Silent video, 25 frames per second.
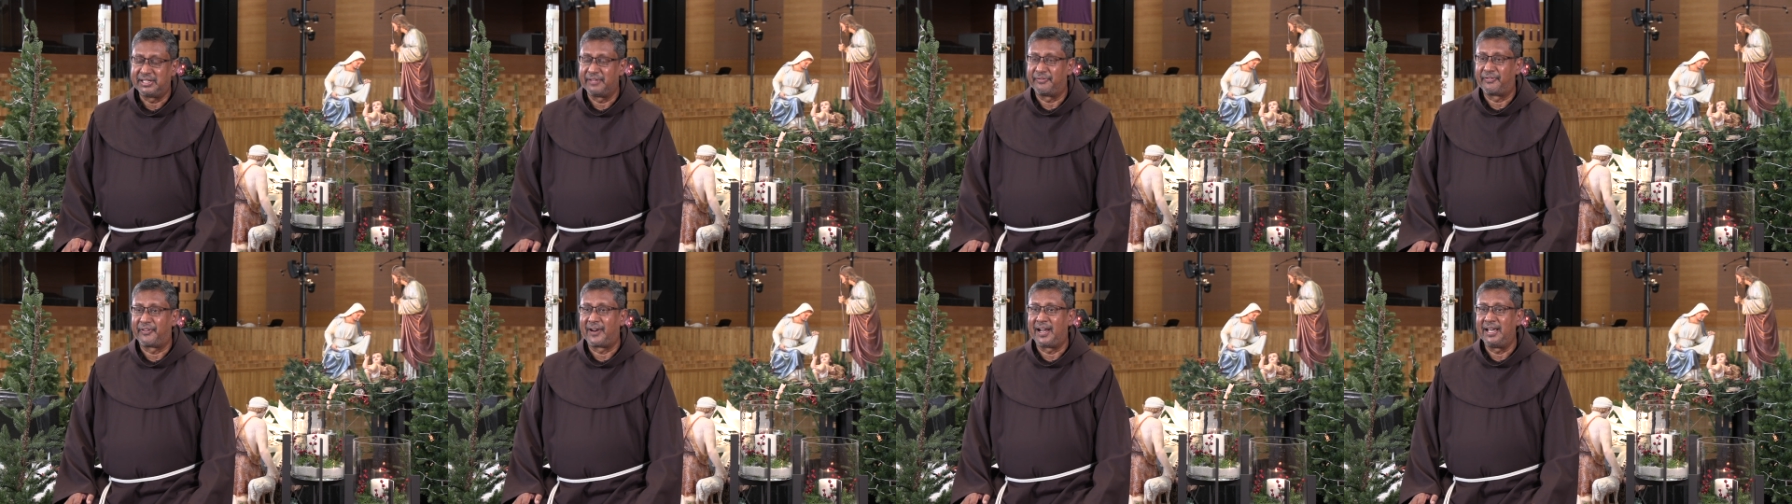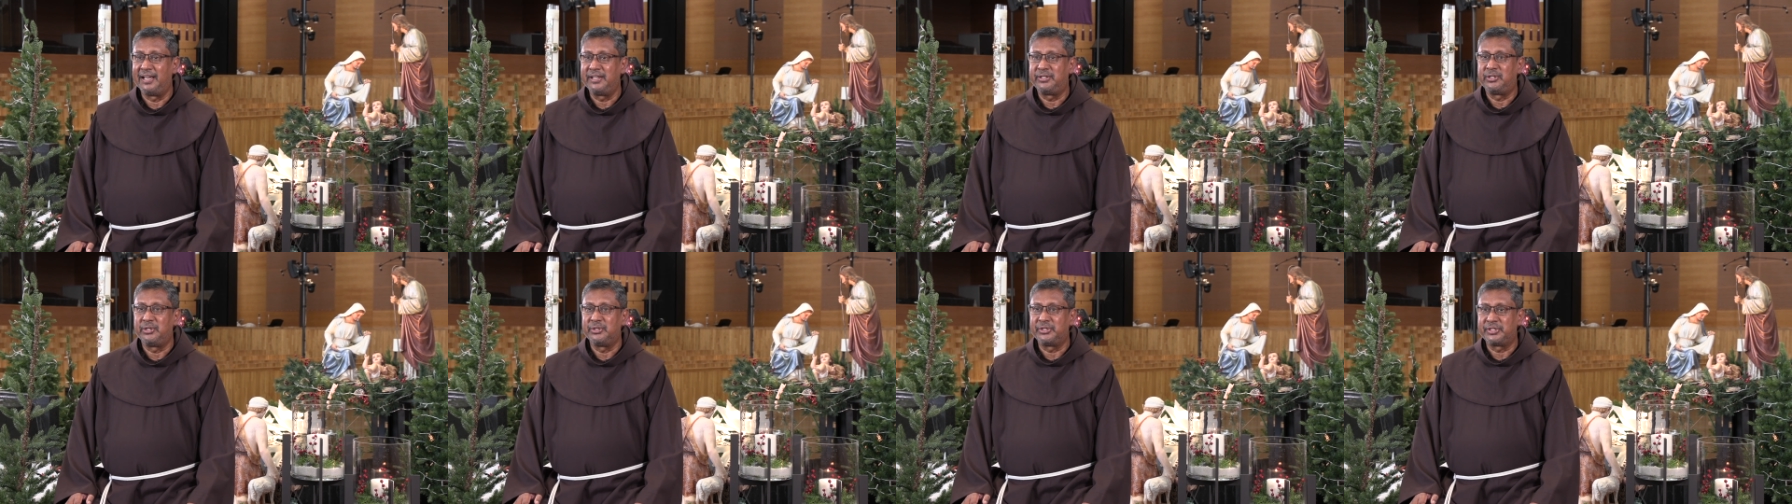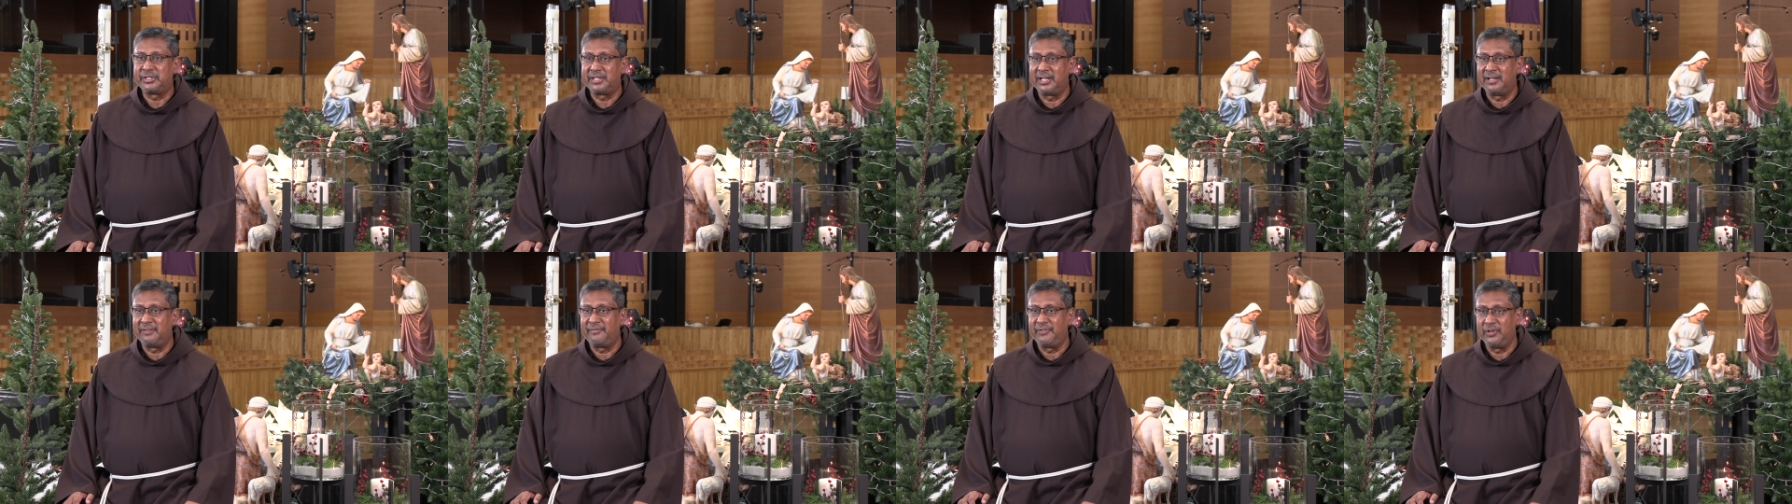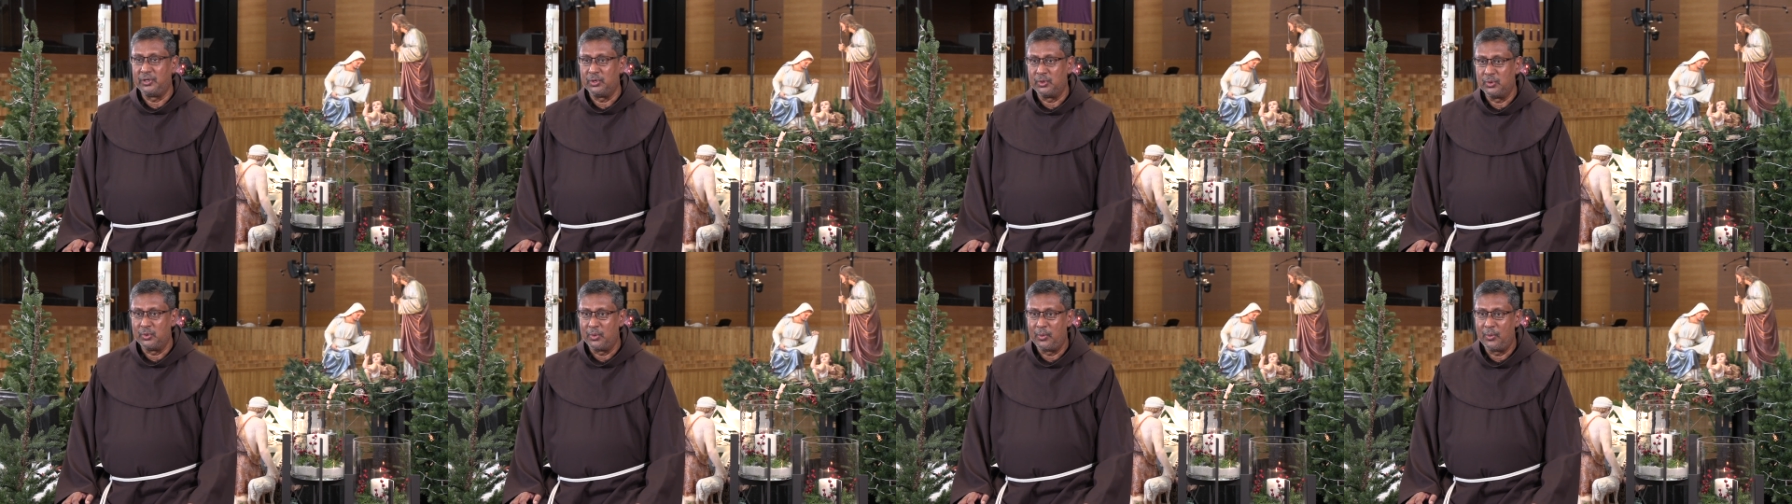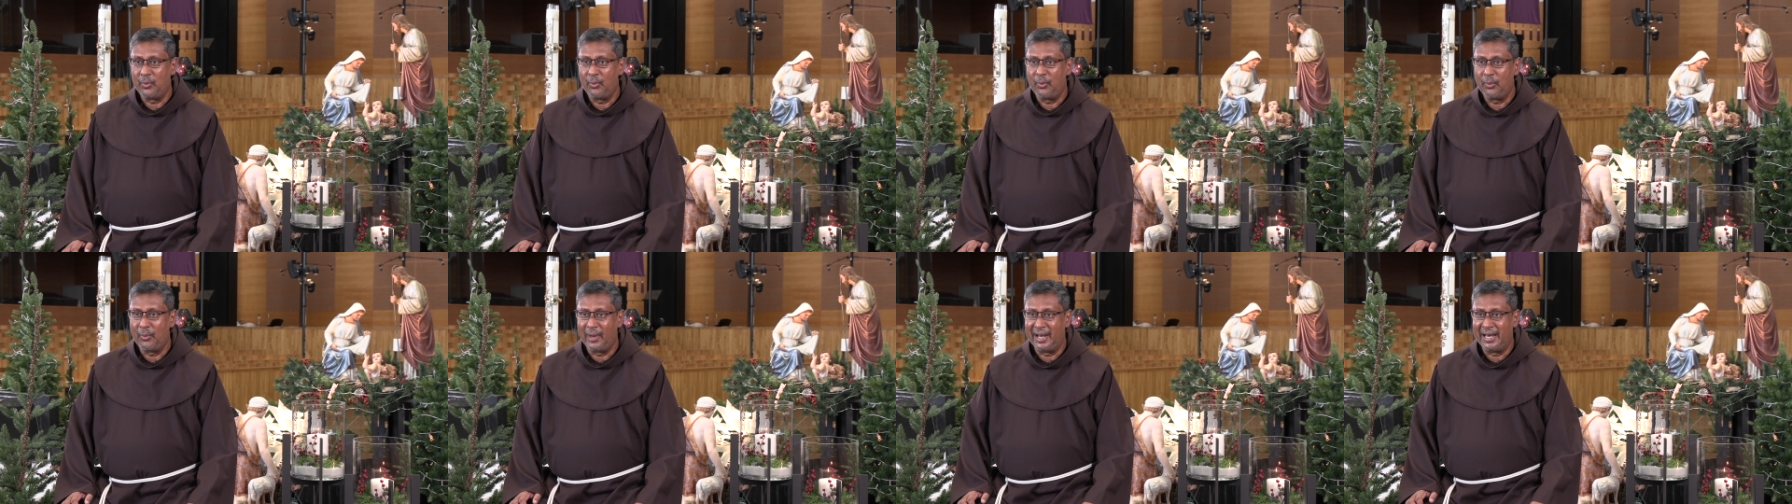a friar to serve you
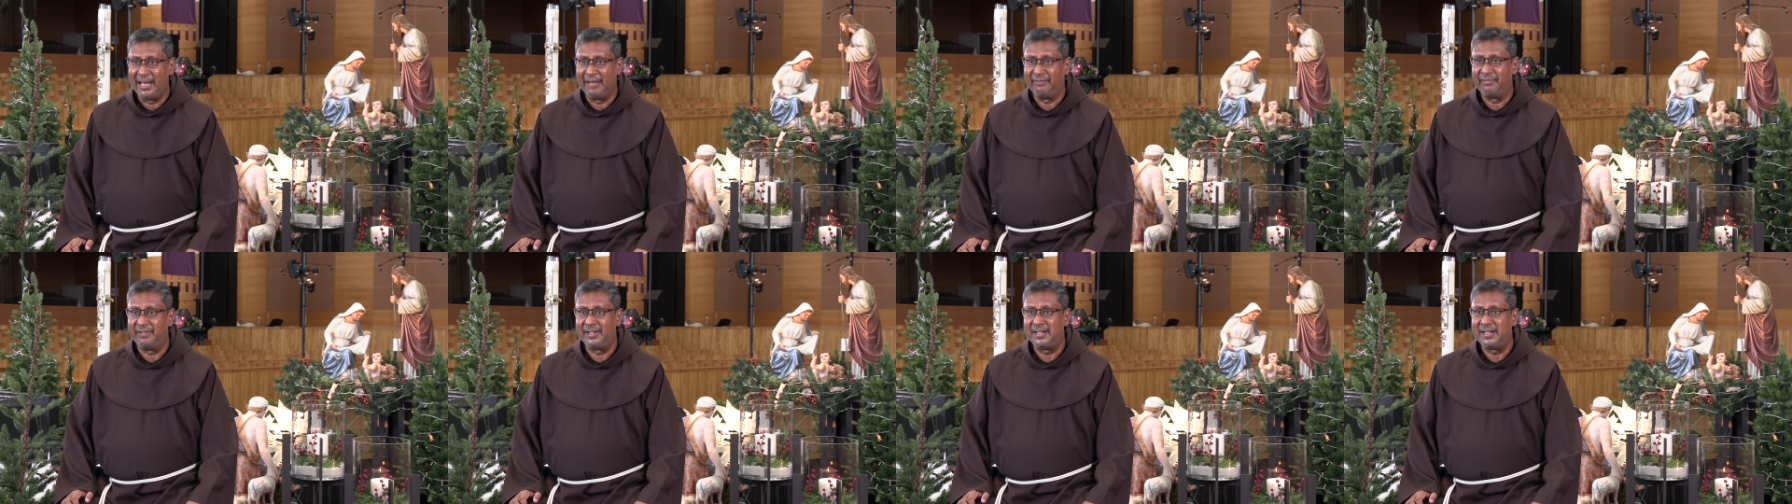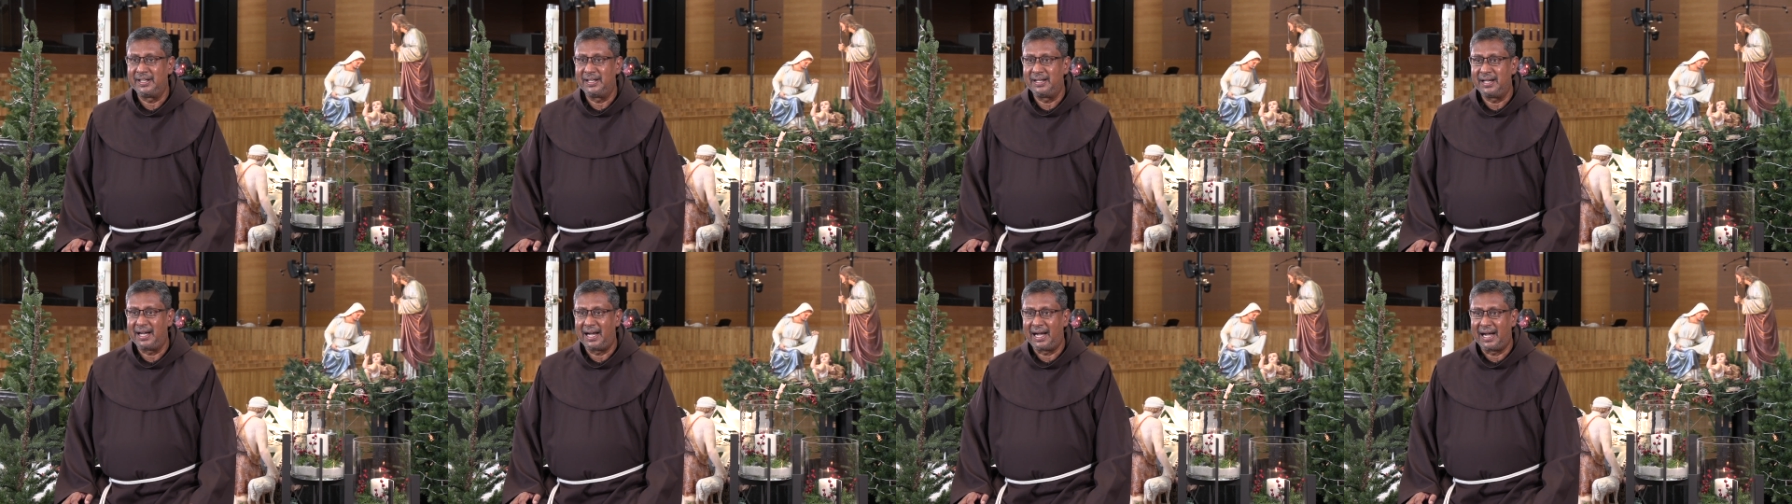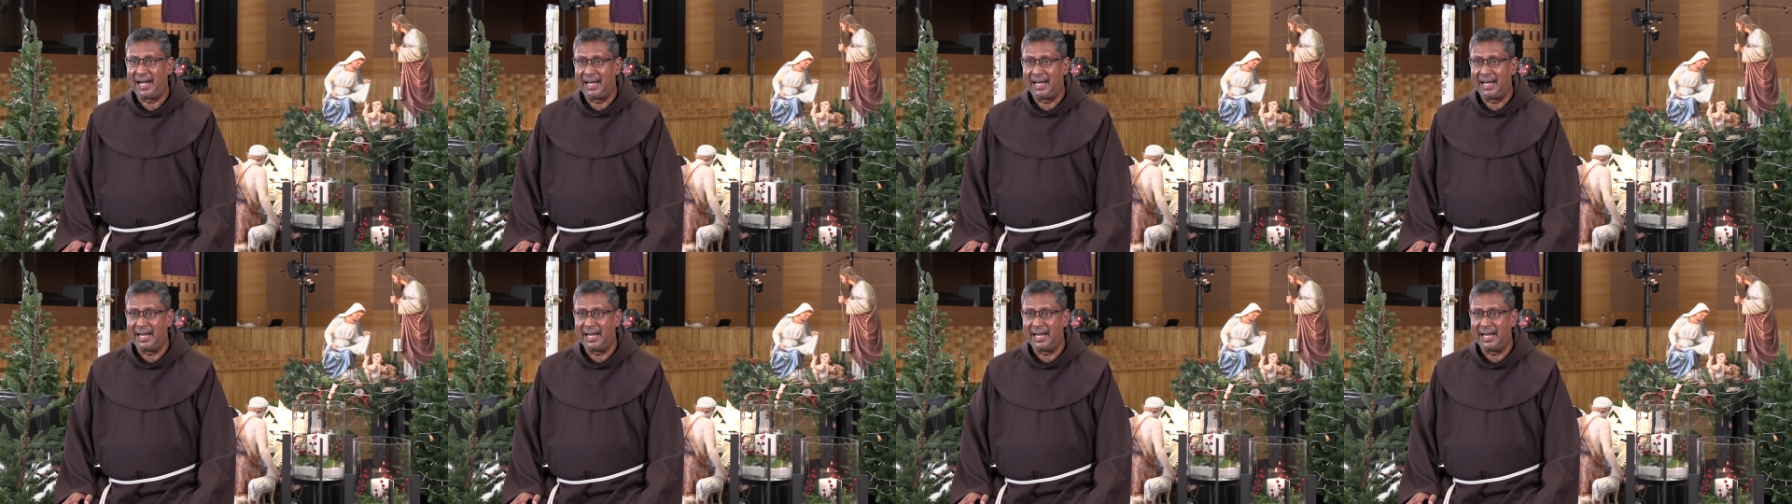whenever